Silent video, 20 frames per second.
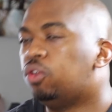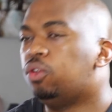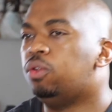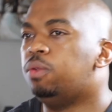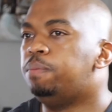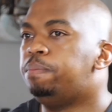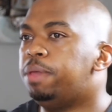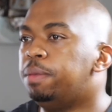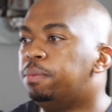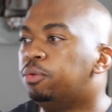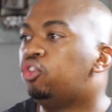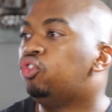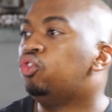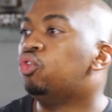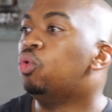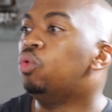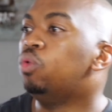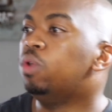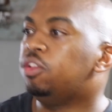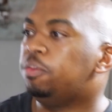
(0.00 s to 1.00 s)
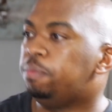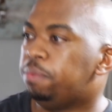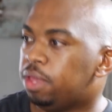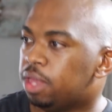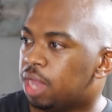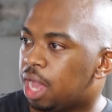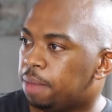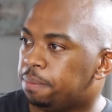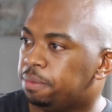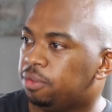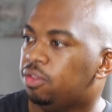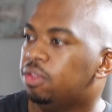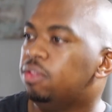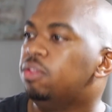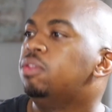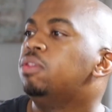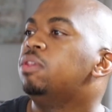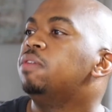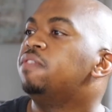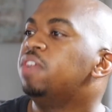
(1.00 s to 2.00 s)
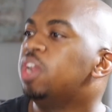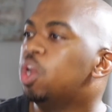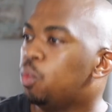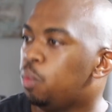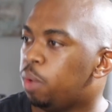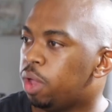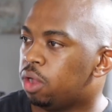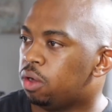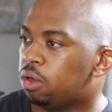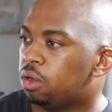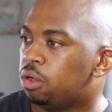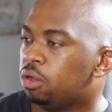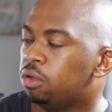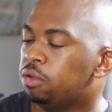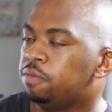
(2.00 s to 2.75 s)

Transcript: people should always be hypersensitive and aware of